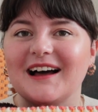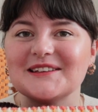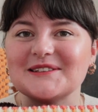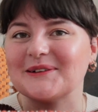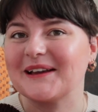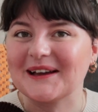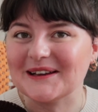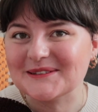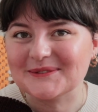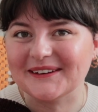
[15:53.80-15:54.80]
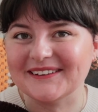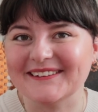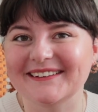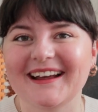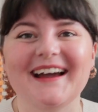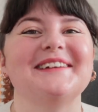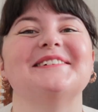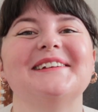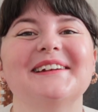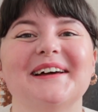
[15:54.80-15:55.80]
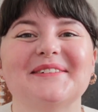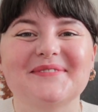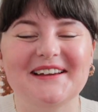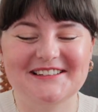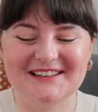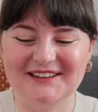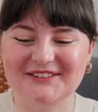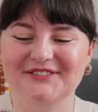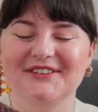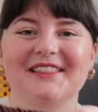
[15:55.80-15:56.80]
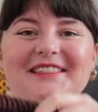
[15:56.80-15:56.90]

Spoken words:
So I cast one on. I couldn't help myself.